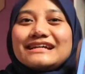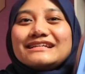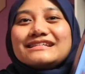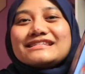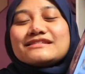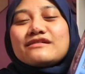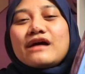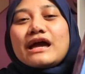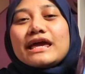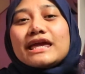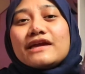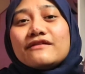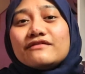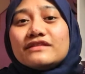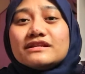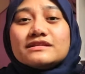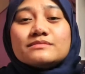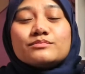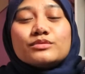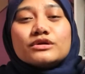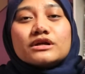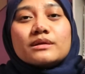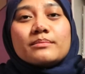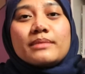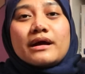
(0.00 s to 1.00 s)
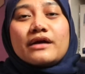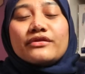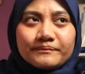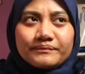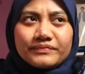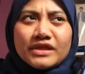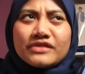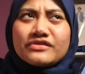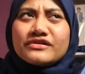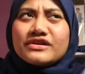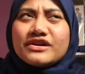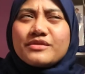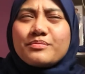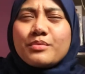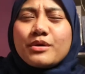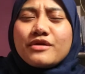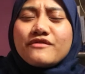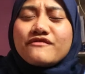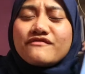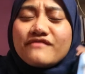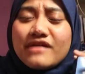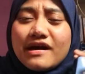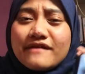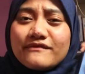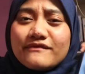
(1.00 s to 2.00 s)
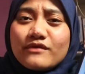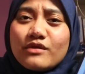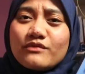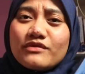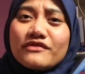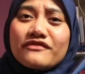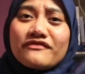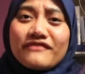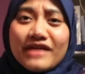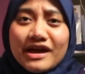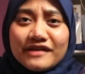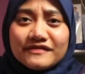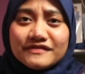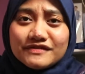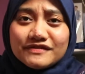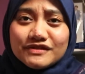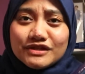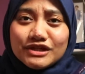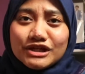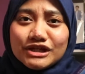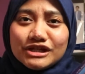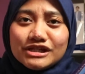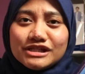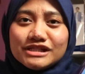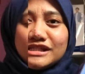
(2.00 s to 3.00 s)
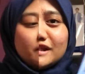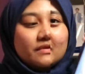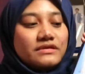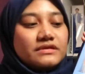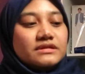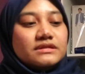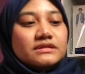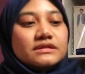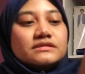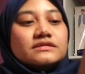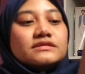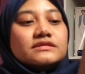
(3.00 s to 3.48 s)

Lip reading: So I give this book about 3.5 over 5 stars. This is A